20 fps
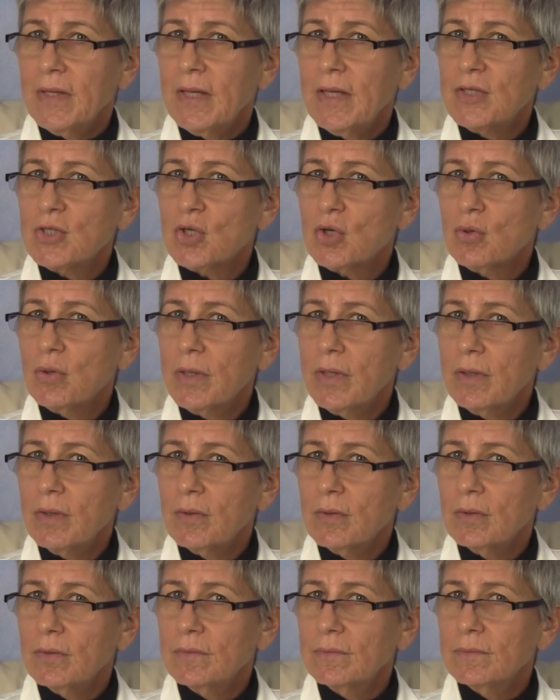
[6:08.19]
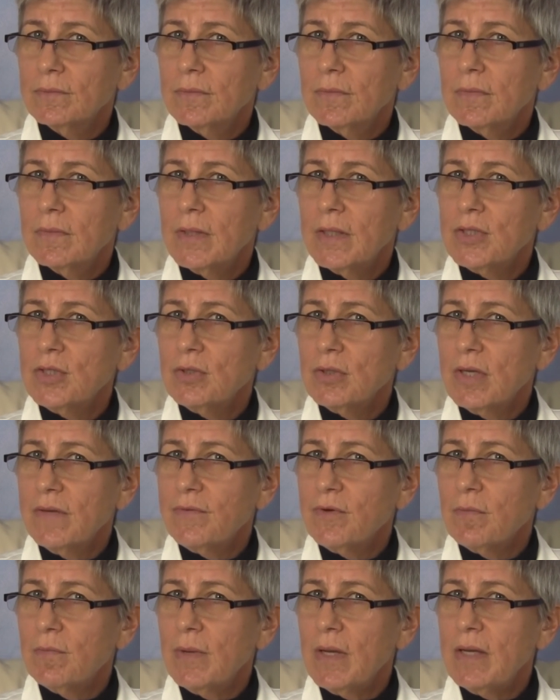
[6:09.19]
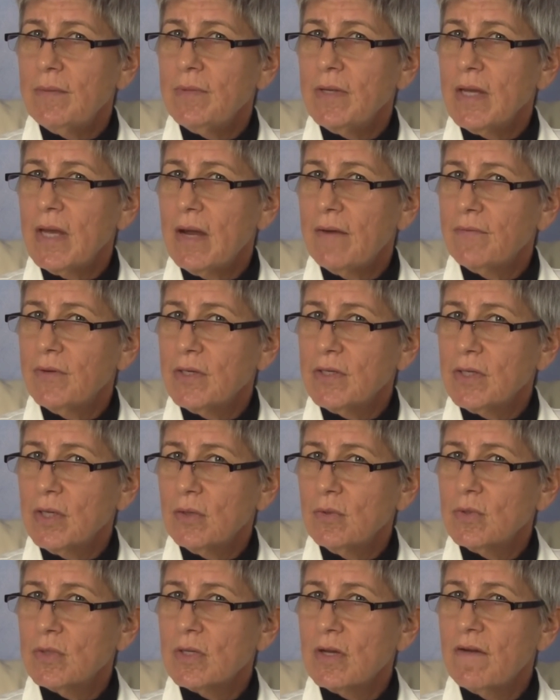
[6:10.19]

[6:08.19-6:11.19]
It's critical that you give your baby every dose